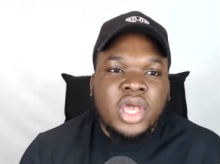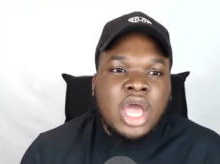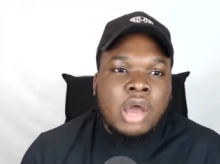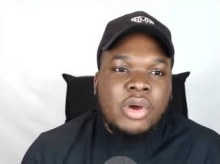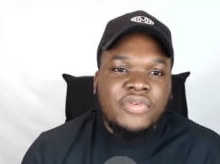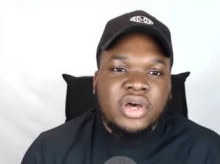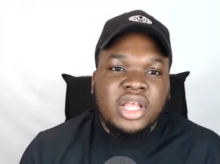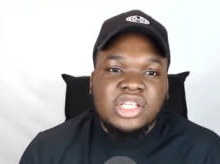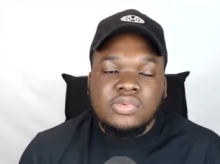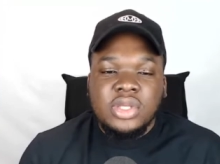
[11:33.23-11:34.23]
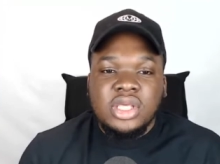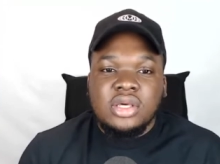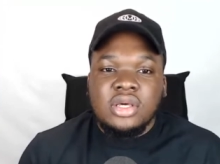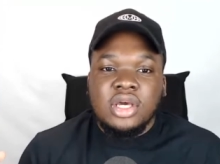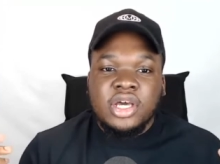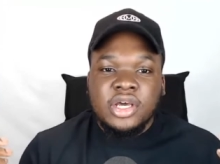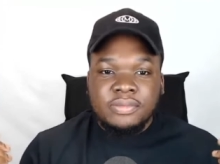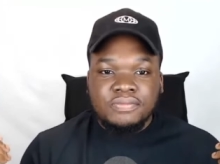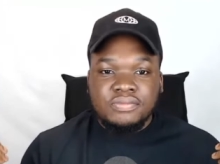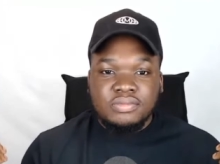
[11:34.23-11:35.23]
However, next week,
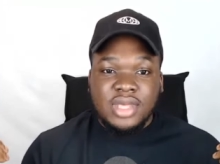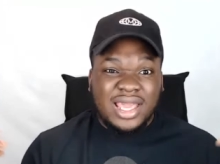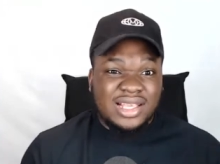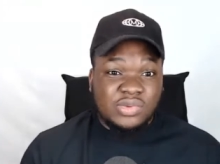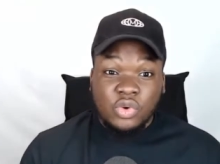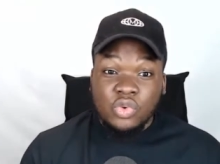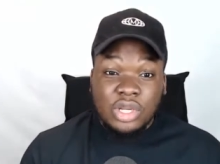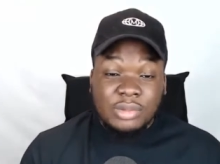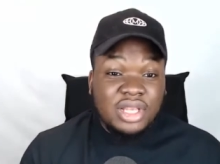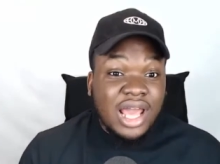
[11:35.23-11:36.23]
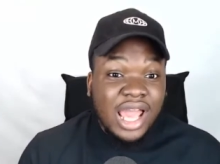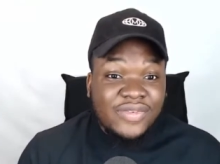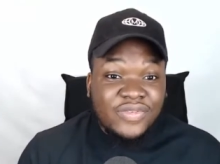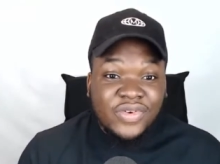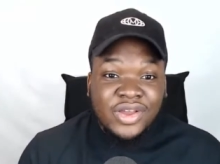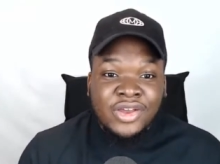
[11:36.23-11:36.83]
I guess we're all going to be live